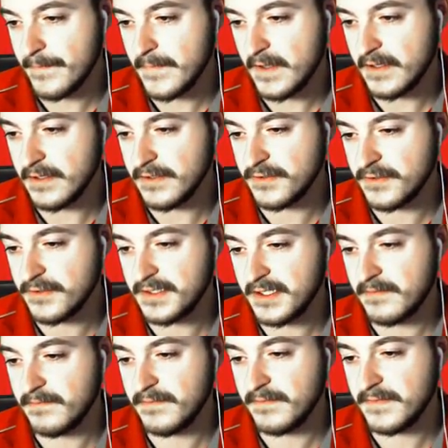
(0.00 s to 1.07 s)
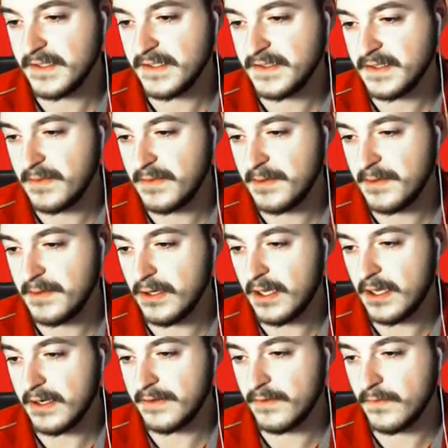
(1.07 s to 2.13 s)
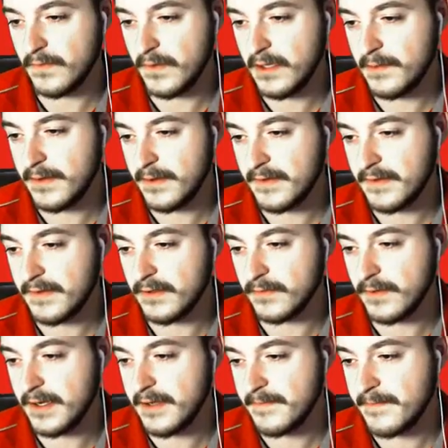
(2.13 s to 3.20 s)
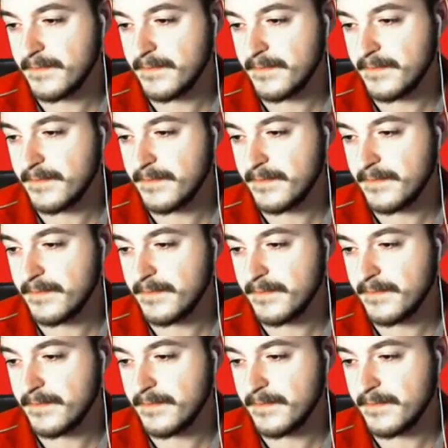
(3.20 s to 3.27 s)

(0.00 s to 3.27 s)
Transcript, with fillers: Interesting. They seem to be blocking the way, but that's alright.